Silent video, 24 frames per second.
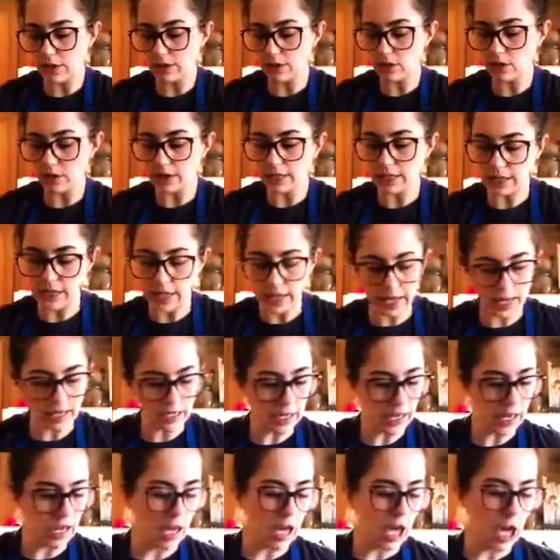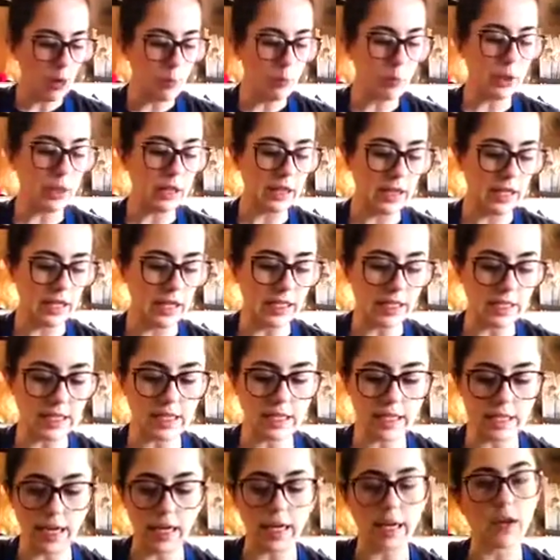to again put this
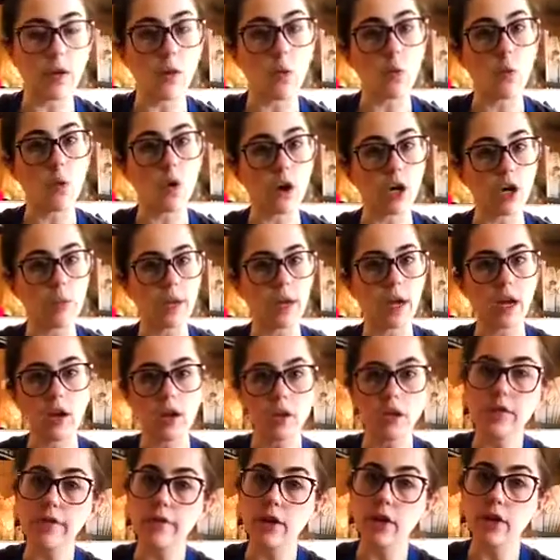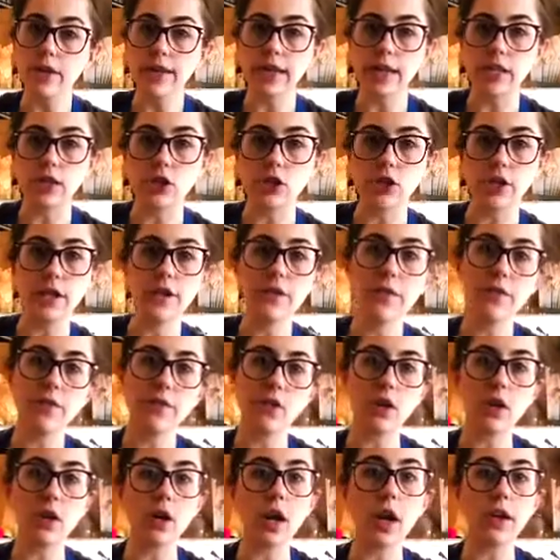in a warm area of our kitchen for
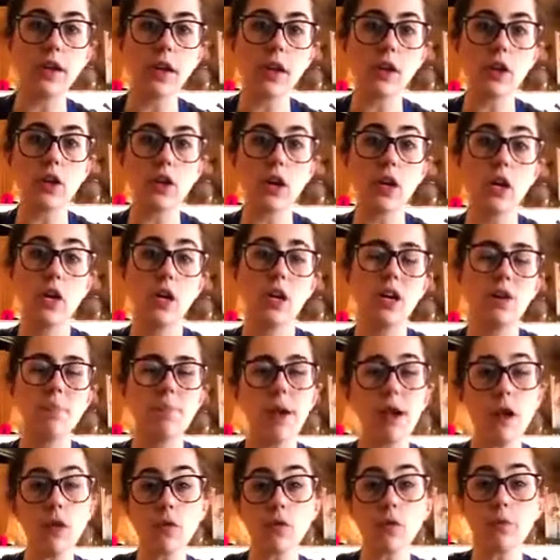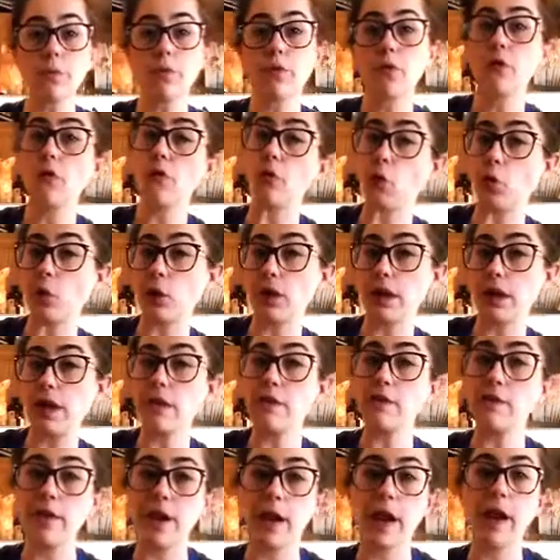another about
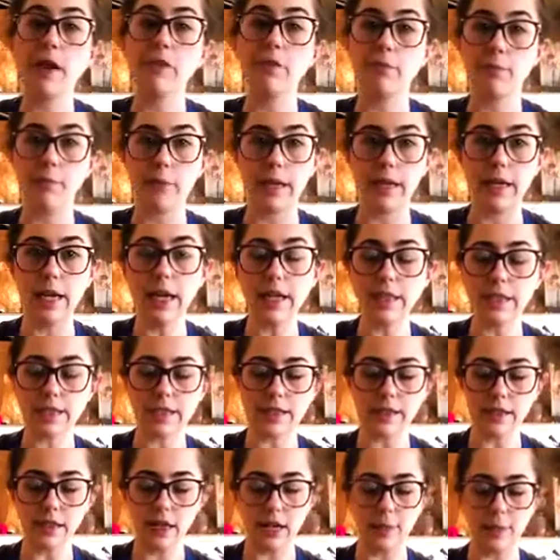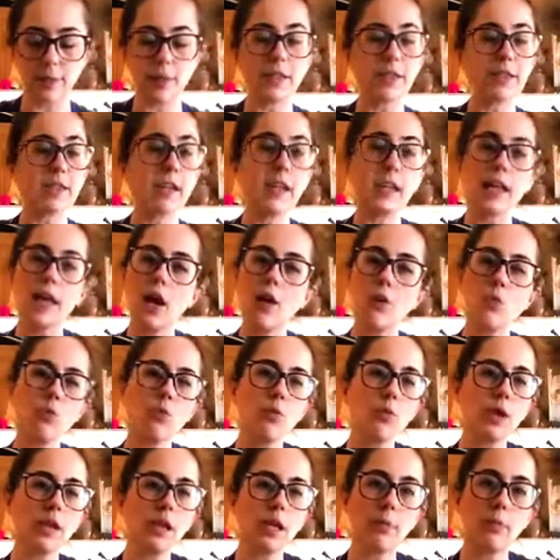45 minutes. It's gonna get
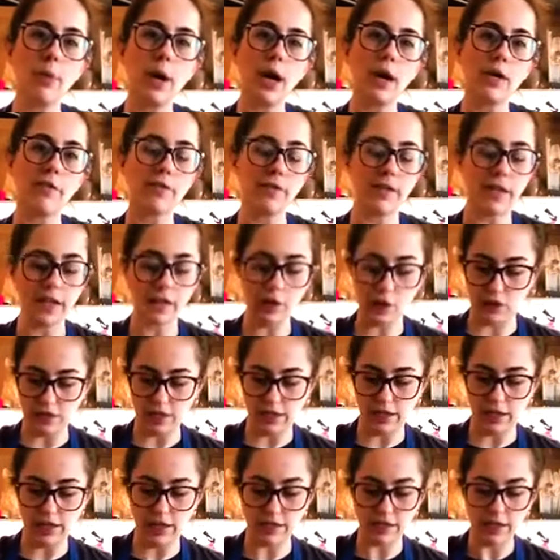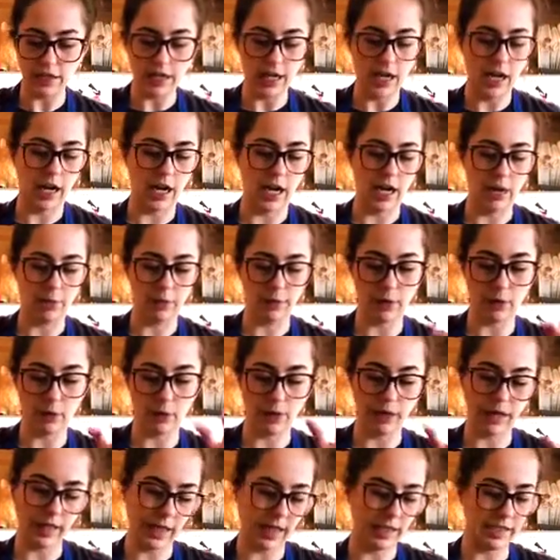really puffy looking. We're
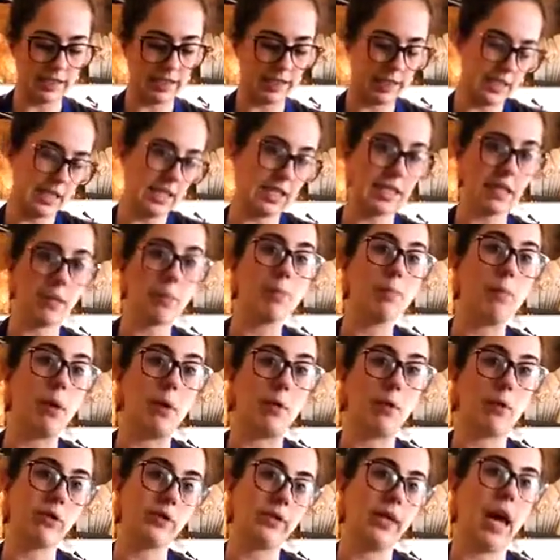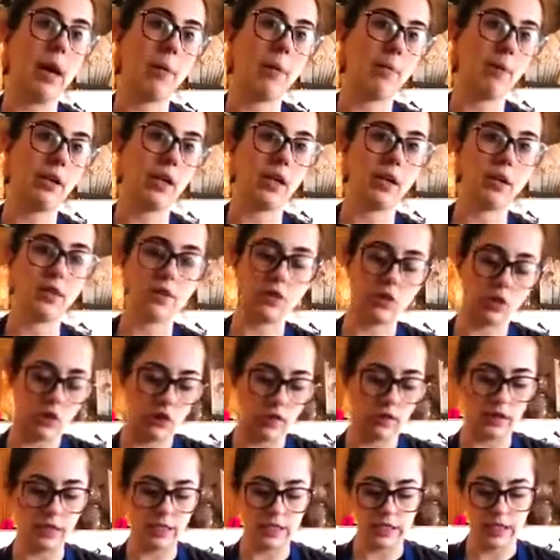gonna get to see some bubbles happening on the
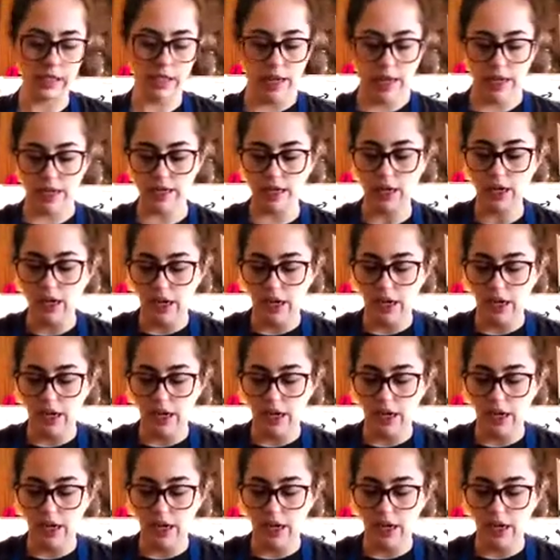surface again.